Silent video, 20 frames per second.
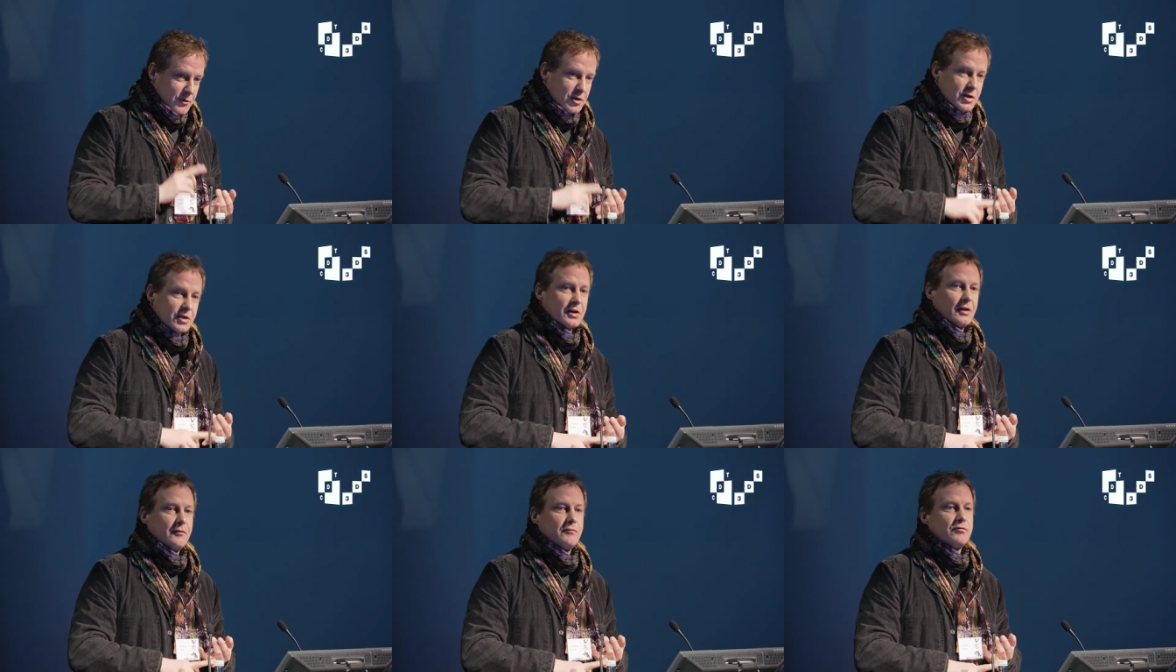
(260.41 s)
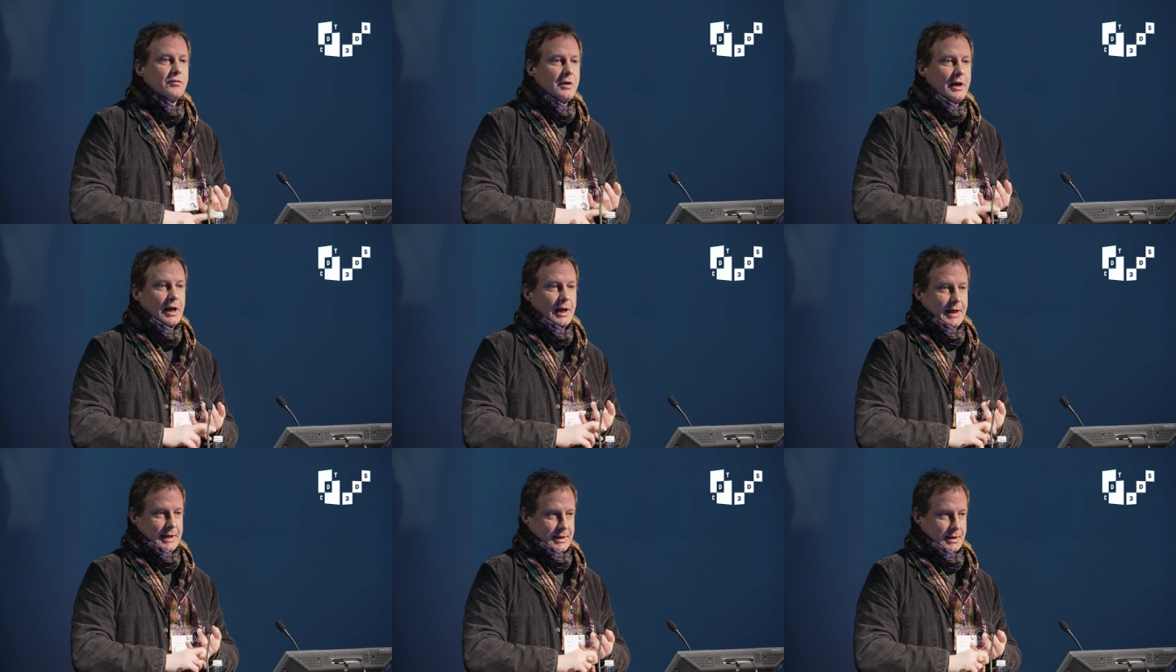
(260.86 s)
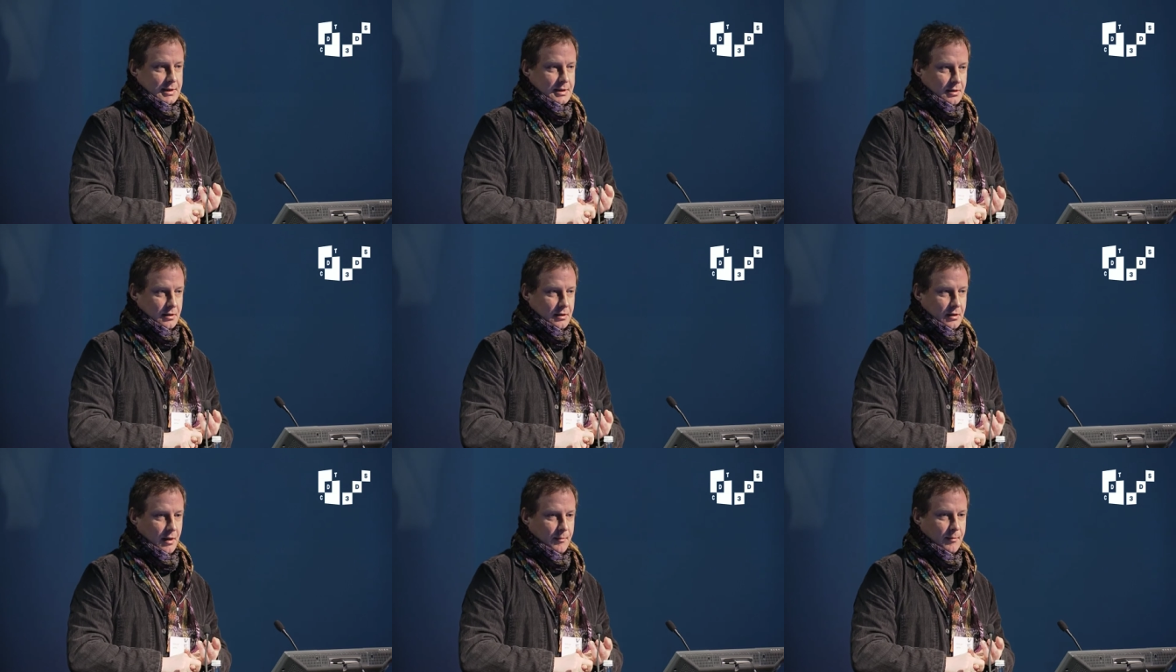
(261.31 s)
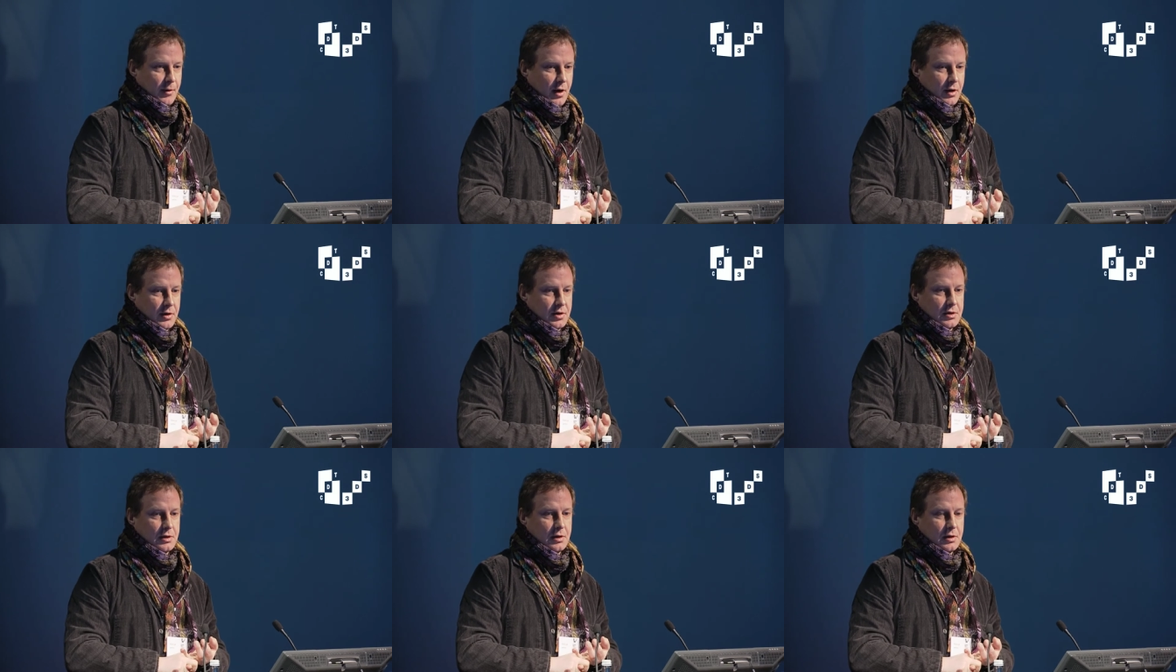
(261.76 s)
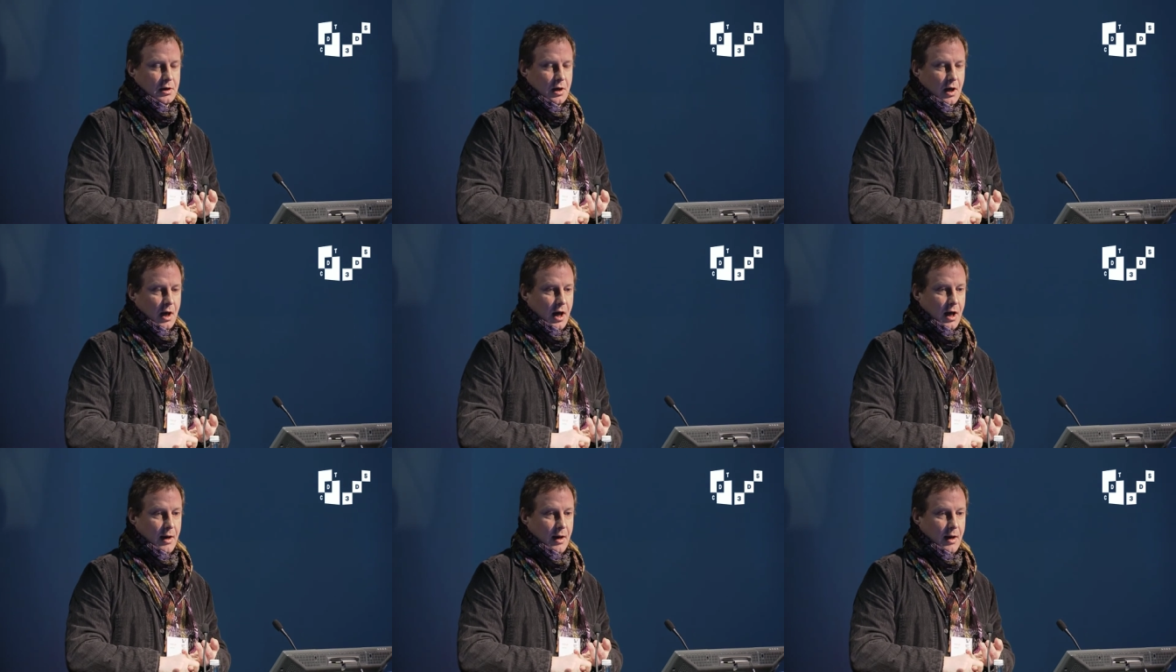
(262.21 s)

the sort of realist approach